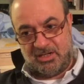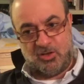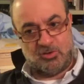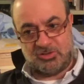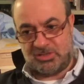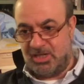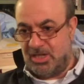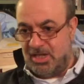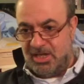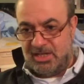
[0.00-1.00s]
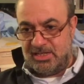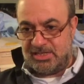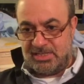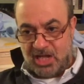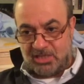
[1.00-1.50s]
Logos
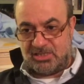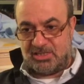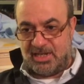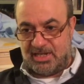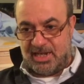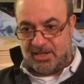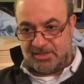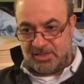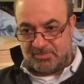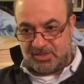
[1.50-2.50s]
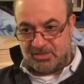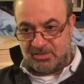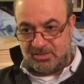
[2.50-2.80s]
is not an object